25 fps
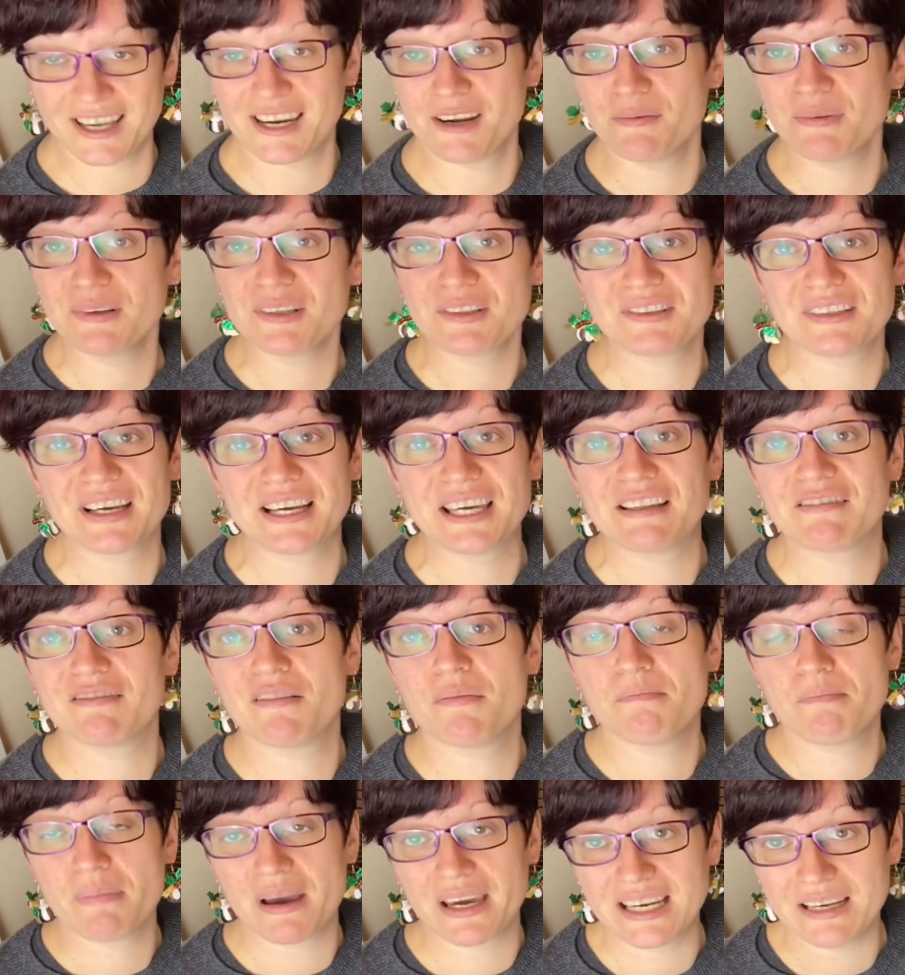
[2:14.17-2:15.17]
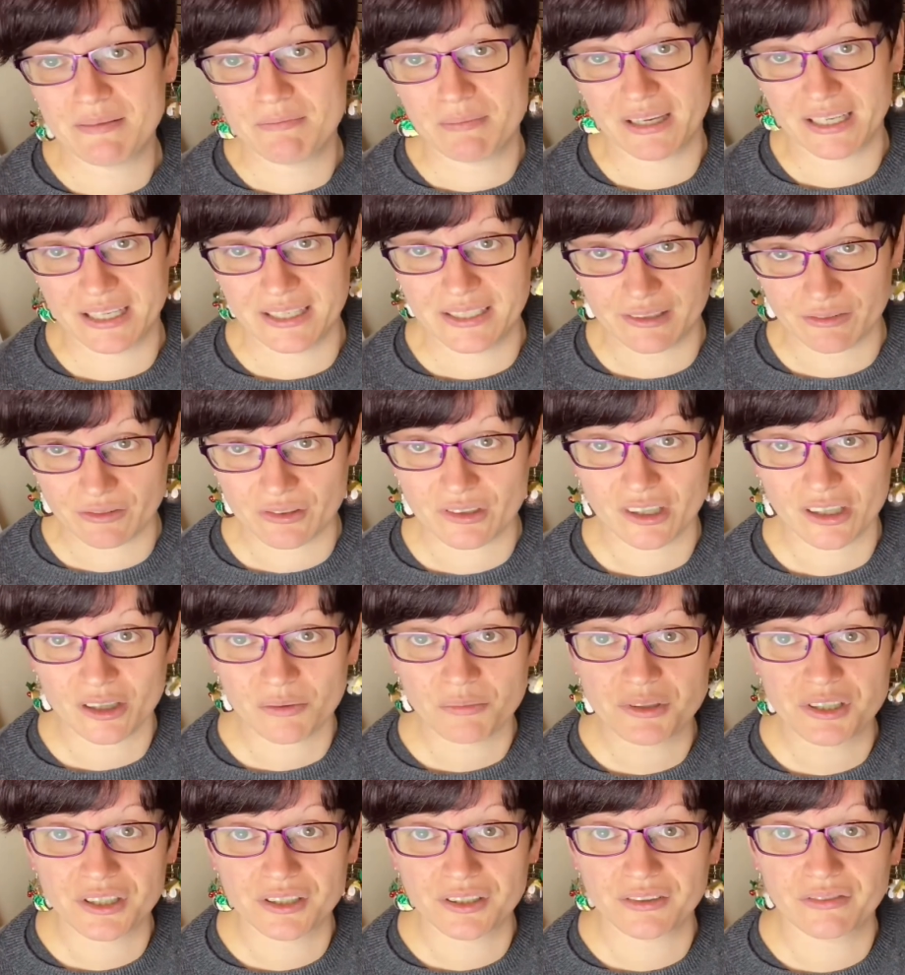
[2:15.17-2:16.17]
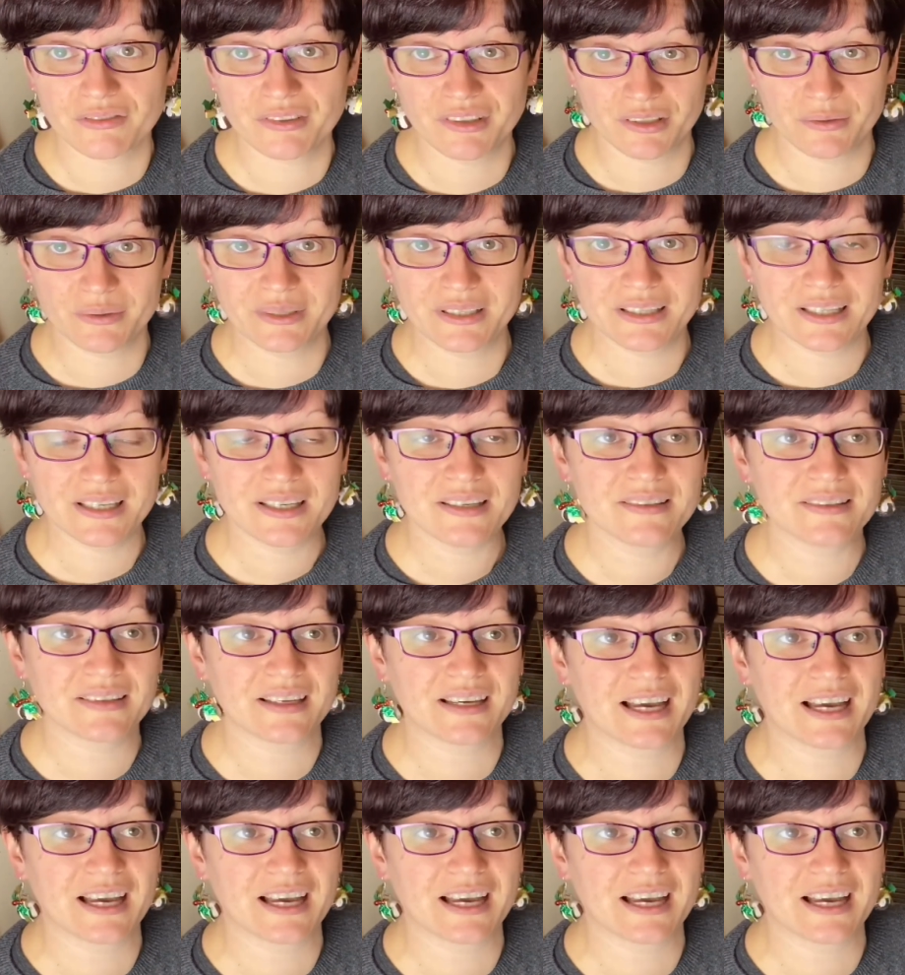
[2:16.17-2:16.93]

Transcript: will say there are many, many different options for doing this.